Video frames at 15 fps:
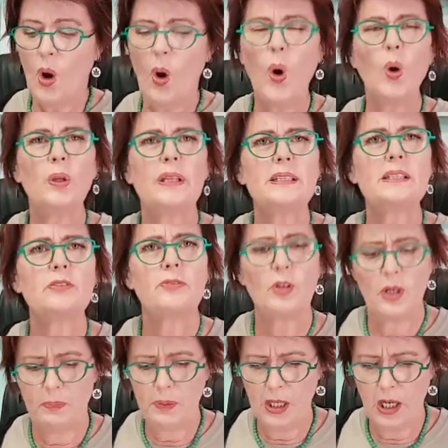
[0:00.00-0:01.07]
All this for
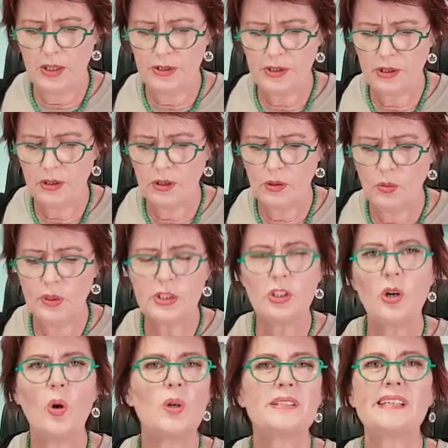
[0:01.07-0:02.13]
a plant which
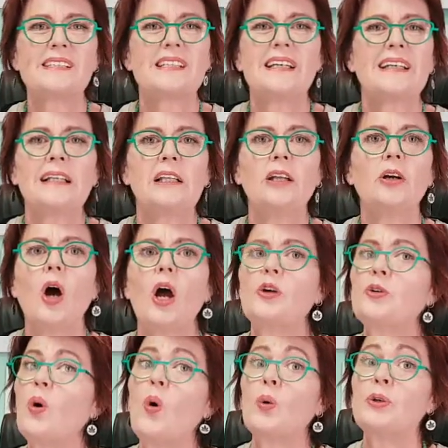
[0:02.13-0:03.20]
causes little
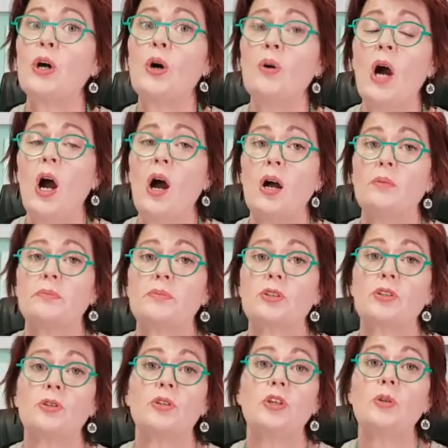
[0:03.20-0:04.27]
or no harm
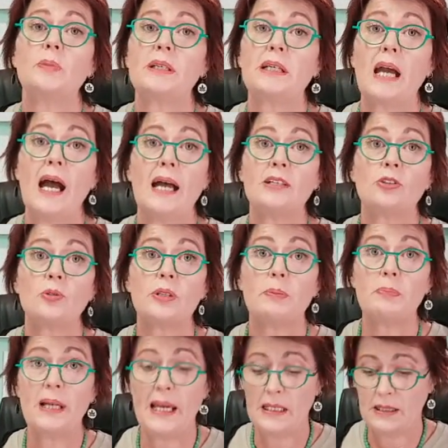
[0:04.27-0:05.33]
to humankind or the
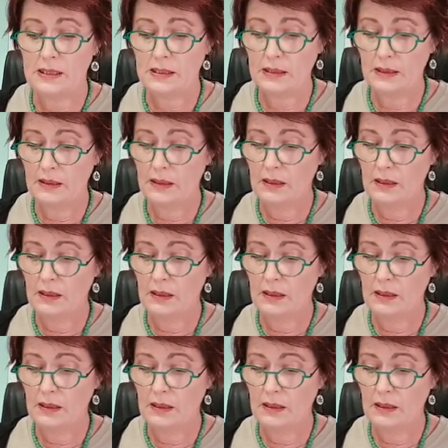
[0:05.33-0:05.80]
planet,